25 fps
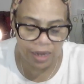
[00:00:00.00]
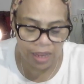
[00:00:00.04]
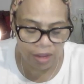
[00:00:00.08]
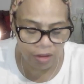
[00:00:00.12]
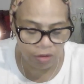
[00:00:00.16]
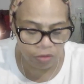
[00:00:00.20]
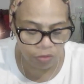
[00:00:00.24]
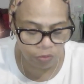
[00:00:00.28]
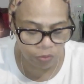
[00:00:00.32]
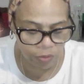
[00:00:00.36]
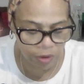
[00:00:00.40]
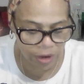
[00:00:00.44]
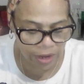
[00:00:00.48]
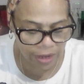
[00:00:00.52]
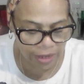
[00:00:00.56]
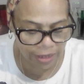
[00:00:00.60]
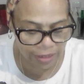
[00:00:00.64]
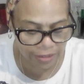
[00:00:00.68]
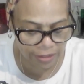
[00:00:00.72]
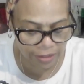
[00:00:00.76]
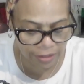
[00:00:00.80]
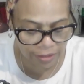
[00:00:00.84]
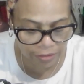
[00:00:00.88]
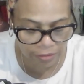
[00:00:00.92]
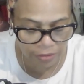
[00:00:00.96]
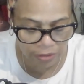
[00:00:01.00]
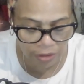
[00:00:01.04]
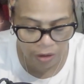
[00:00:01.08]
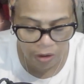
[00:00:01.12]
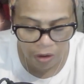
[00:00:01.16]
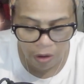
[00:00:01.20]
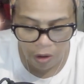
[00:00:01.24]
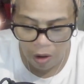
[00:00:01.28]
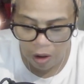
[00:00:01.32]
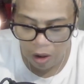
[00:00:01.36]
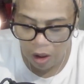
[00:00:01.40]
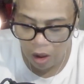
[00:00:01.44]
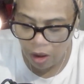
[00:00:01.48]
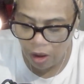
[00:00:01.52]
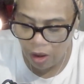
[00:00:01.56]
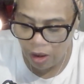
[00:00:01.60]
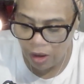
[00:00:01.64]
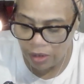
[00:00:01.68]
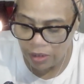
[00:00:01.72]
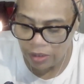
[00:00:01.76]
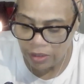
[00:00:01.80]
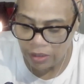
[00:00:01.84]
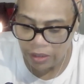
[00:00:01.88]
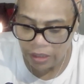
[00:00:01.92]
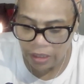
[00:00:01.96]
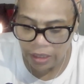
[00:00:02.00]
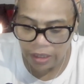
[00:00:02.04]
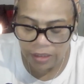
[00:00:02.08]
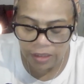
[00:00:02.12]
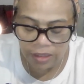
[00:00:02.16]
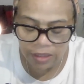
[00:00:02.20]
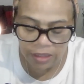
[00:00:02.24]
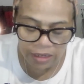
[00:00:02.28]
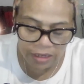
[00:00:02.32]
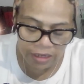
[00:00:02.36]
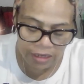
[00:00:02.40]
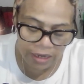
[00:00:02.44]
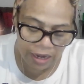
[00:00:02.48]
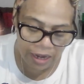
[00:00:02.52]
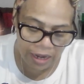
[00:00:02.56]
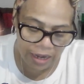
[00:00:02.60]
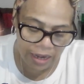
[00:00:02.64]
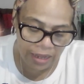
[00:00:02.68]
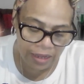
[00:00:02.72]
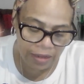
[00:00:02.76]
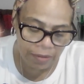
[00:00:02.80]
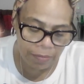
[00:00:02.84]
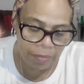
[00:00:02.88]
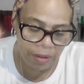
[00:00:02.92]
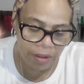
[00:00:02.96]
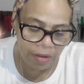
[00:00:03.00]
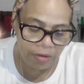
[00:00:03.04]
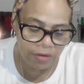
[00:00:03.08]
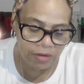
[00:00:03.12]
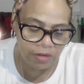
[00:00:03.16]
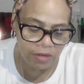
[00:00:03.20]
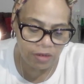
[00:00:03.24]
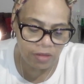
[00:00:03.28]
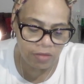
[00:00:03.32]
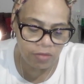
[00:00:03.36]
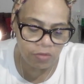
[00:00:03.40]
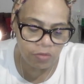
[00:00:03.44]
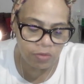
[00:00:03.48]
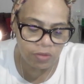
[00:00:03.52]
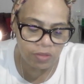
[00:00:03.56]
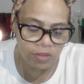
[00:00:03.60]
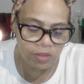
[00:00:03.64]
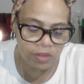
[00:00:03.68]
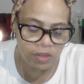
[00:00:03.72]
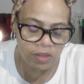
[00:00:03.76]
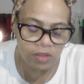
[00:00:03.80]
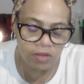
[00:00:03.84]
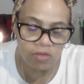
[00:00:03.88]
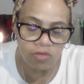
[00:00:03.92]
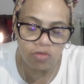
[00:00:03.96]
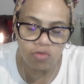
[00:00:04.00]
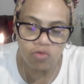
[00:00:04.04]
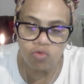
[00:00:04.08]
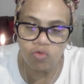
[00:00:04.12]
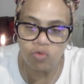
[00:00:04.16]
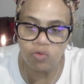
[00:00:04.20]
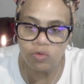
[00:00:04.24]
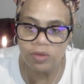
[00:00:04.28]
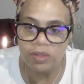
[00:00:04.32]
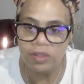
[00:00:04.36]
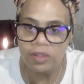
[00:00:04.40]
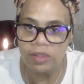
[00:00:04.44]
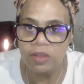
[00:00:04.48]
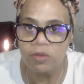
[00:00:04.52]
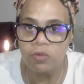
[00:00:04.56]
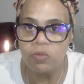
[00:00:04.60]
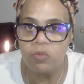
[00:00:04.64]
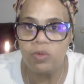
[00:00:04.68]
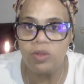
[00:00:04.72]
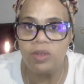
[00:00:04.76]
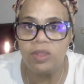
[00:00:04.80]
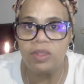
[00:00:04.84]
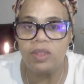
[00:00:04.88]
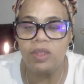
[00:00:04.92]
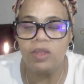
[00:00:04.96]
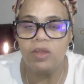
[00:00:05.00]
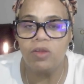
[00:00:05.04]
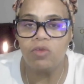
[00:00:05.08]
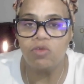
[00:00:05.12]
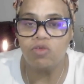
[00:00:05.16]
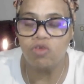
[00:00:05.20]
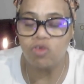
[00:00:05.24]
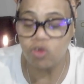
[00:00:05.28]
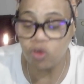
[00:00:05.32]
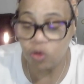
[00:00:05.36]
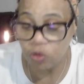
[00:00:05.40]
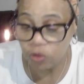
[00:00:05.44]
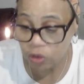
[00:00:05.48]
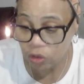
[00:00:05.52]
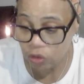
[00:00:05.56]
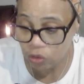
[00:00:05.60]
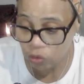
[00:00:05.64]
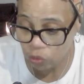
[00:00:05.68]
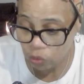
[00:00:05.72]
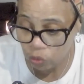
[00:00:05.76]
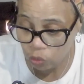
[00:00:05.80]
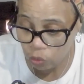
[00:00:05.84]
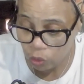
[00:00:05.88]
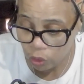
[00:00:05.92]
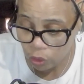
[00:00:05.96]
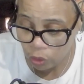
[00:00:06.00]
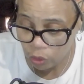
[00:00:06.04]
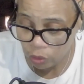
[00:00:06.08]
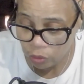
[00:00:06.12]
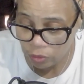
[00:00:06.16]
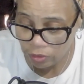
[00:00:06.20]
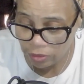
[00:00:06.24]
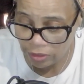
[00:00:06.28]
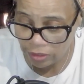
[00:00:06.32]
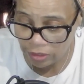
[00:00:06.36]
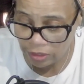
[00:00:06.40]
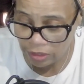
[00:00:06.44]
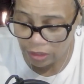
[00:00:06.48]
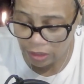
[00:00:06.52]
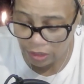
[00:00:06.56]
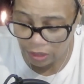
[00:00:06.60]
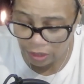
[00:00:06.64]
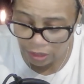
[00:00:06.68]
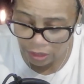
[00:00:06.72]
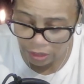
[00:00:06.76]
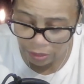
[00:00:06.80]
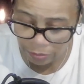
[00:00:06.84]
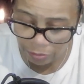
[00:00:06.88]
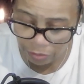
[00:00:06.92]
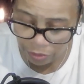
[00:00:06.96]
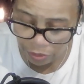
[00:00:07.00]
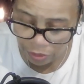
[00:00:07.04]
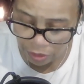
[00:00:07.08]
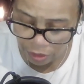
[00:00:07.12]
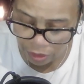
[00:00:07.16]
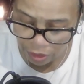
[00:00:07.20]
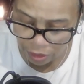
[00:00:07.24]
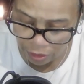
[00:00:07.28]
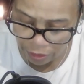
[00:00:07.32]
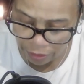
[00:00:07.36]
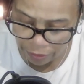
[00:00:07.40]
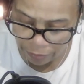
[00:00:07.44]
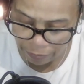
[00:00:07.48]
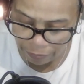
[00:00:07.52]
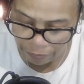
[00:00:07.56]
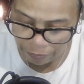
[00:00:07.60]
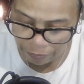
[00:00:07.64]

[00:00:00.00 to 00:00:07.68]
horizon. And the thing that I like about it is within the stories that we tell, Journey Through Words, T and Nikki Book Club,